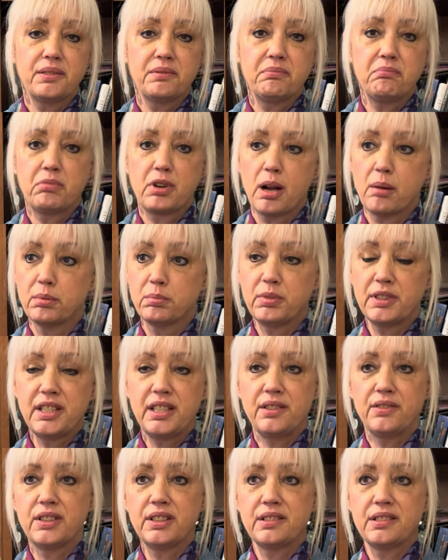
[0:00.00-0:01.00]
probably
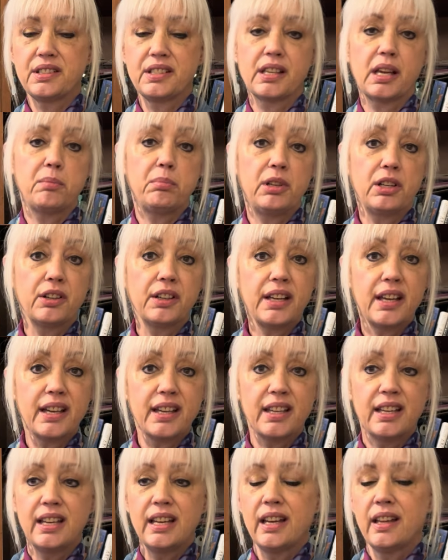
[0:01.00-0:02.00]
even
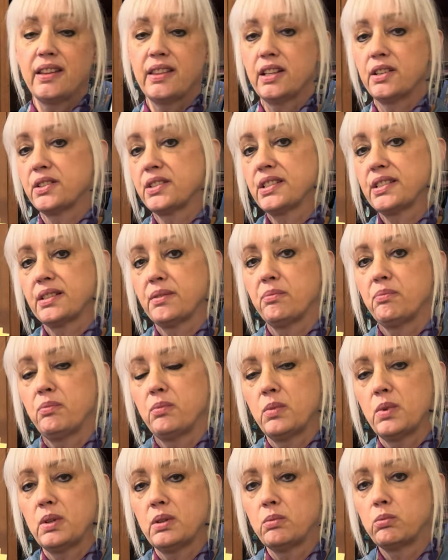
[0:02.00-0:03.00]
Siberia. There's
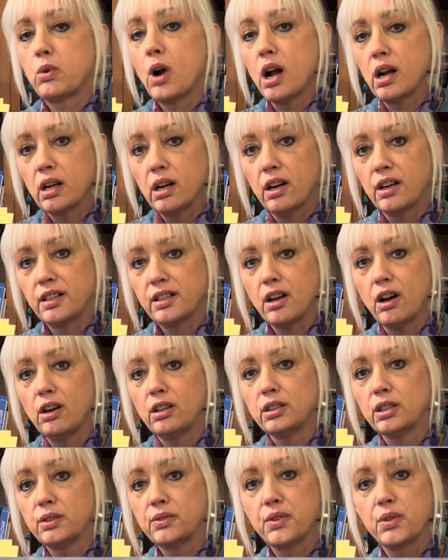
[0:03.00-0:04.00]
rock art
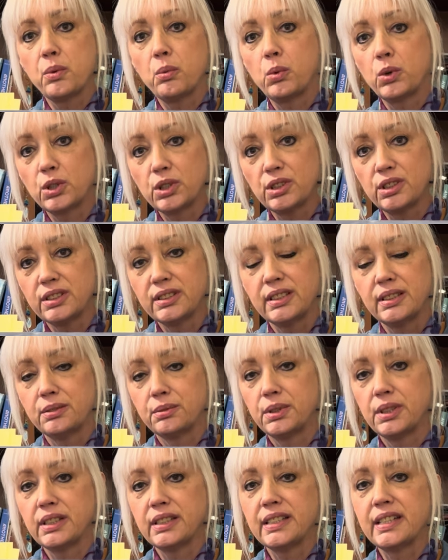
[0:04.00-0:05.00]
all over the world,
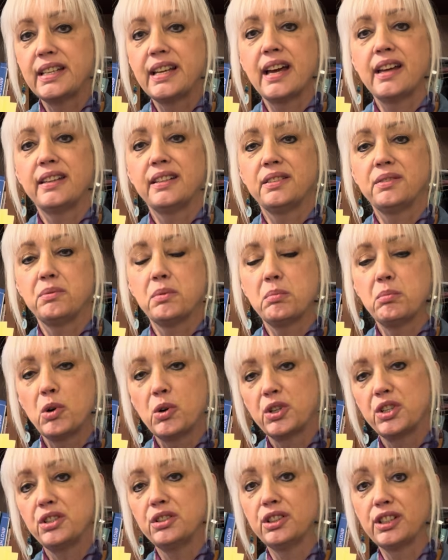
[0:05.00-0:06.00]
really, and the
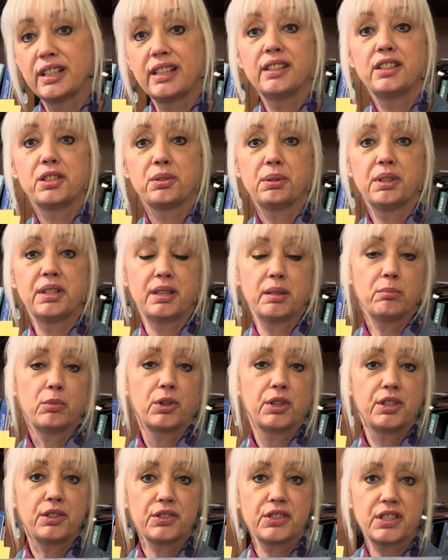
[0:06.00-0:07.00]
more you look into it, the more
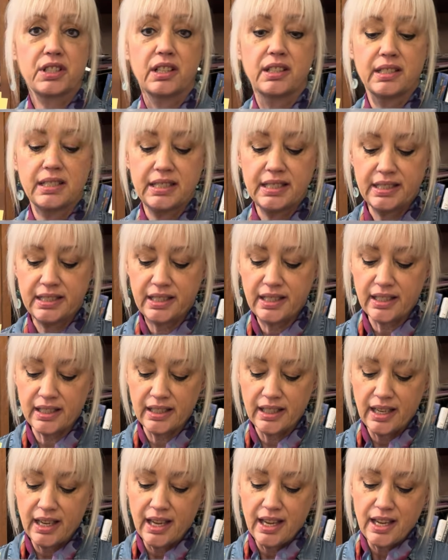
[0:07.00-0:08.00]
you'll start to see it.
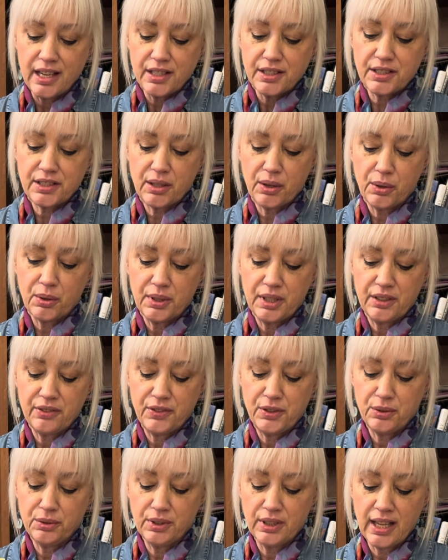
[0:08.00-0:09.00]
So if
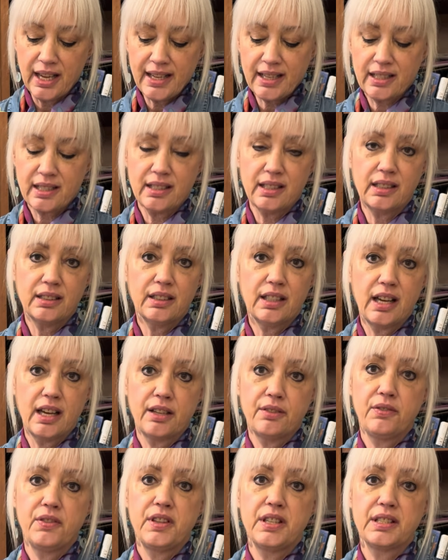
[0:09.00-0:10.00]
you like a lot of
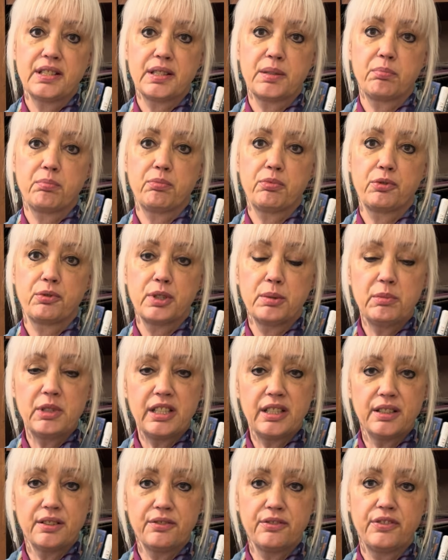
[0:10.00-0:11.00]
this
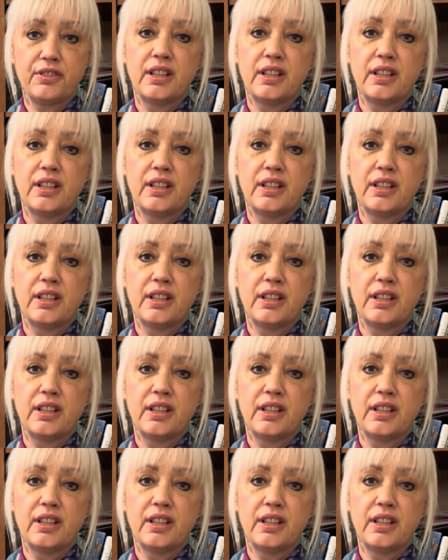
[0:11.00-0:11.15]
primitive